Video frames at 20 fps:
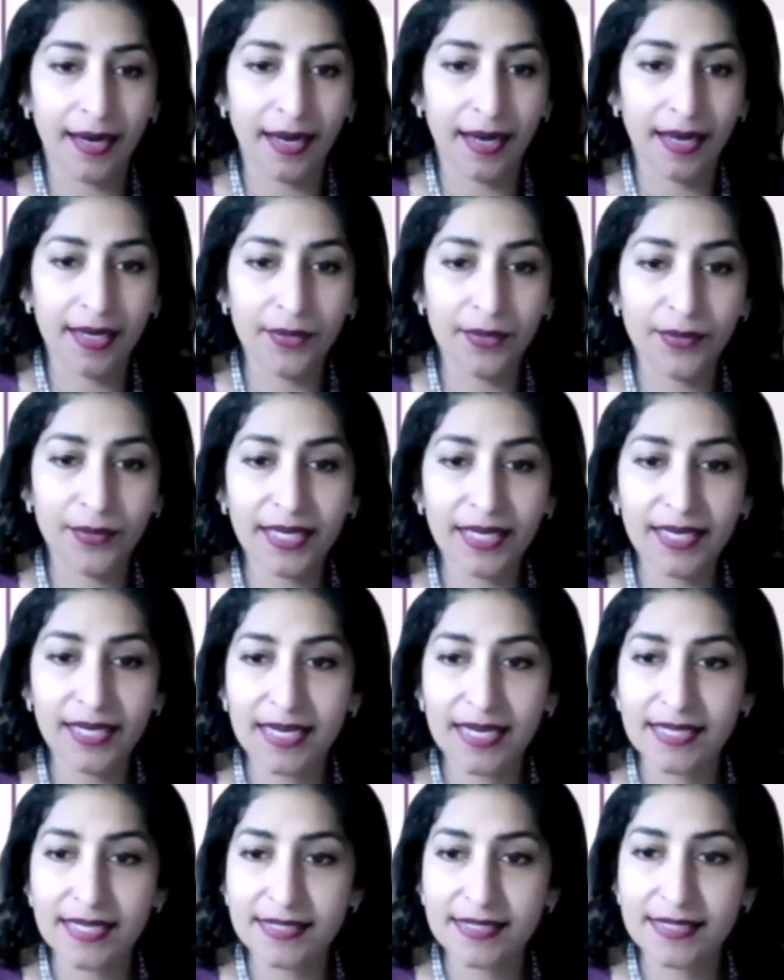I
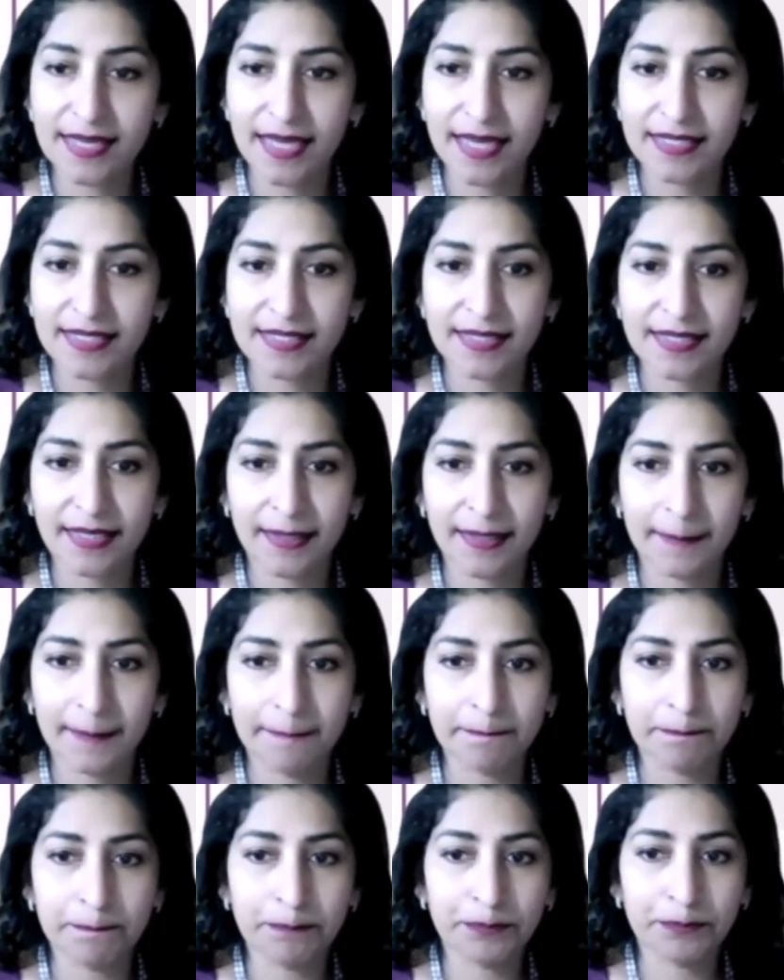realized that
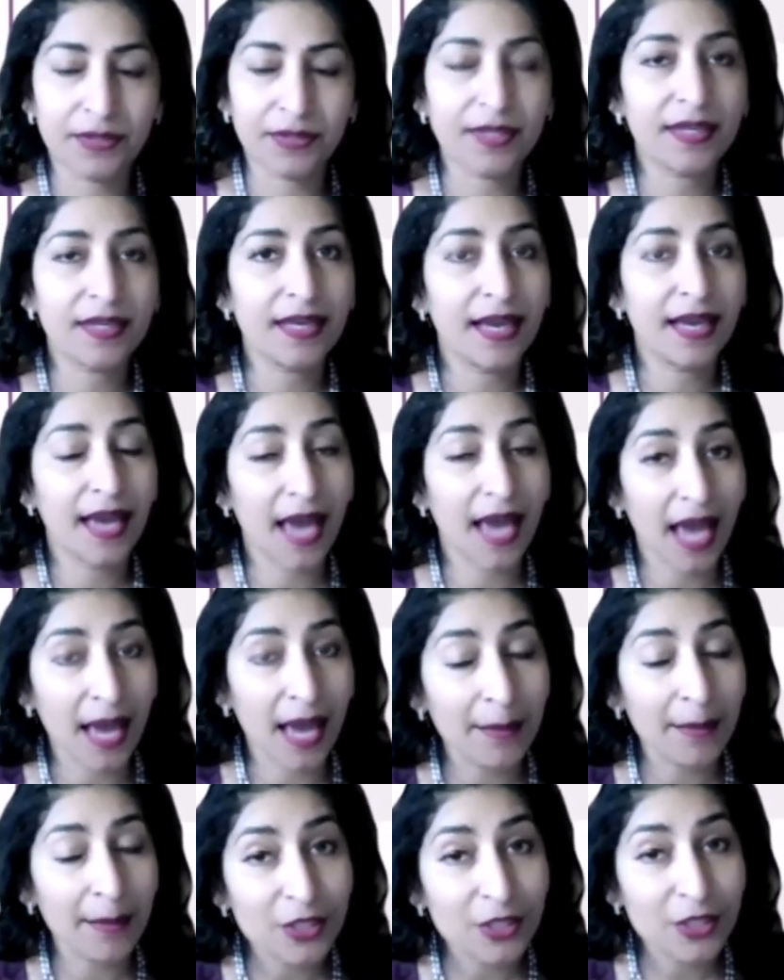
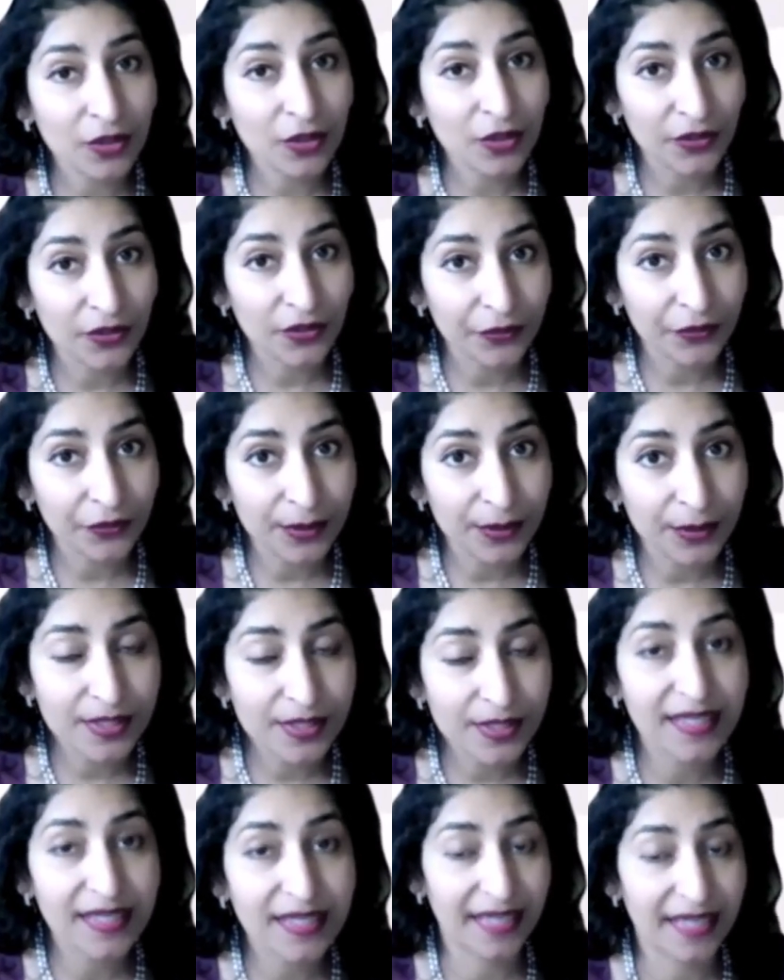Amazon reviews,
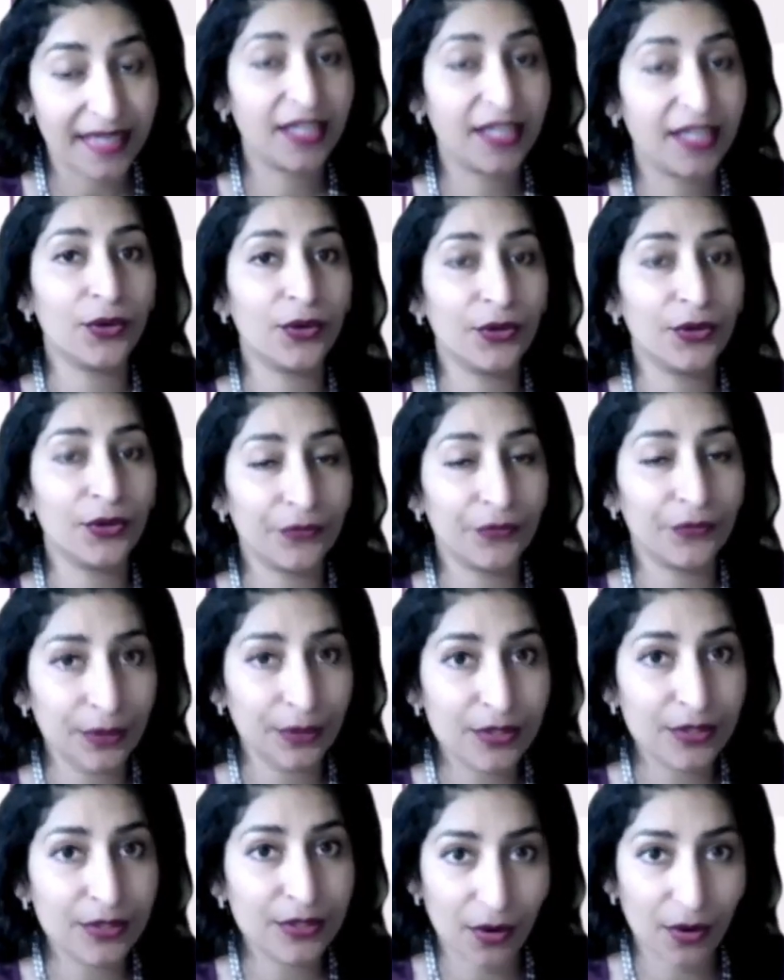getting your reviews